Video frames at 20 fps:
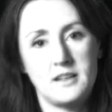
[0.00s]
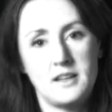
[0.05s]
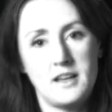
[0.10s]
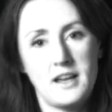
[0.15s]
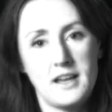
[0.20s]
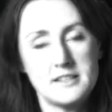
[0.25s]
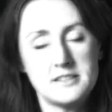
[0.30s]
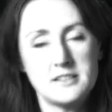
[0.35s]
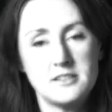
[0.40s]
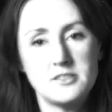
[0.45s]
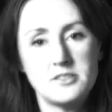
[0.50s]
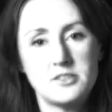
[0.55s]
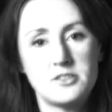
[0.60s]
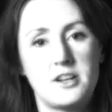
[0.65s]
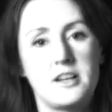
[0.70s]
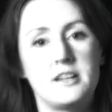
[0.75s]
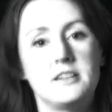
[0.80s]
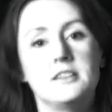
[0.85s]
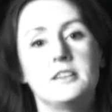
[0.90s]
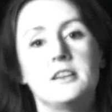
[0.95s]
As an
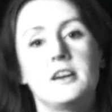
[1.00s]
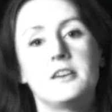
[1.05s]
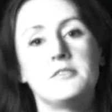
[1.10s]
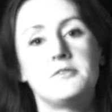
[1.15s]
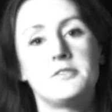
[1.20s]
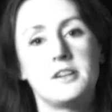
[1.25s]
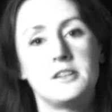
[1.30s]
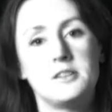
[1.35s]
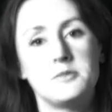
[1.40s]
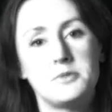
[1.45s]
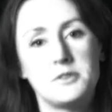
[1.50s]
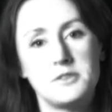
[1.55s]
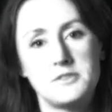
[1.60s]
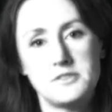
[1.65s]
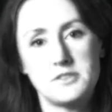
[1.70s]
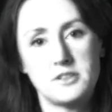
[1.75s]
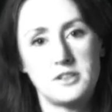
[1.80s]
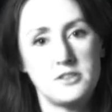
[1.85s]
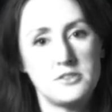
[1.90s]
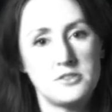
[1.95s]
Australian, I find the
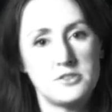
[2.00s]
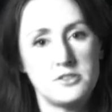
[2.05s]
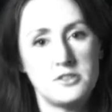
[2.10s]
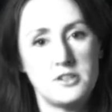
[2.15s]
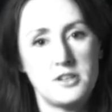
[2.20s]
persecution